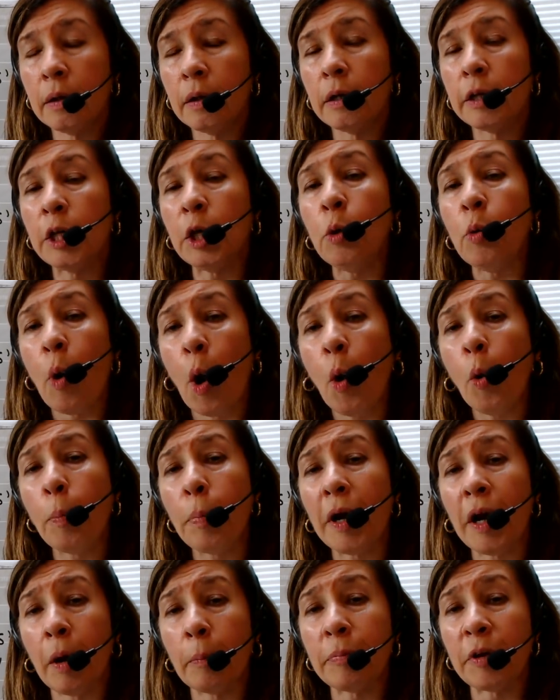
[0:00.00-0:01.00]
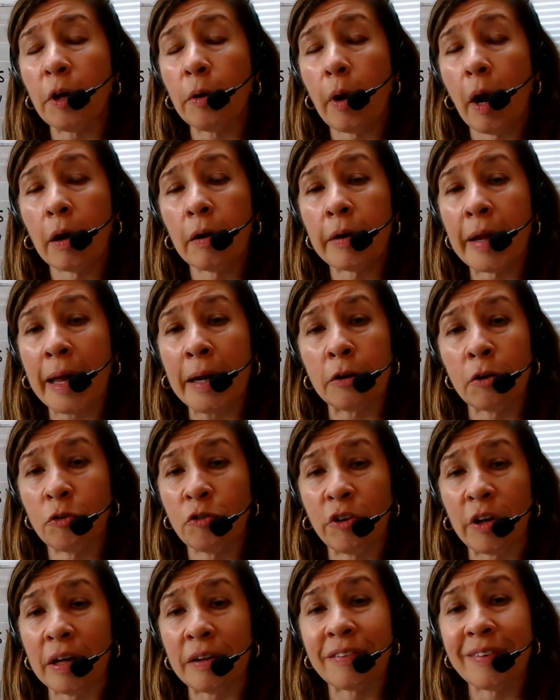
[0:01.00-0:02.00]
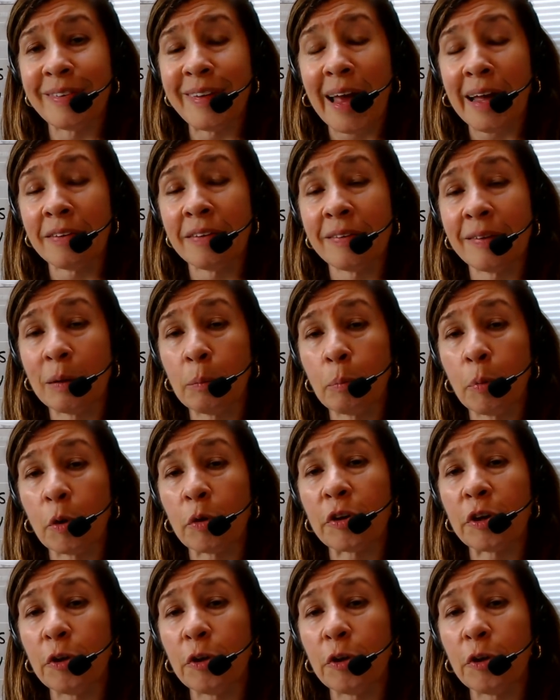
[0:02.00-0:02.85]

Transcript: you open up your heart energy. It's that simple.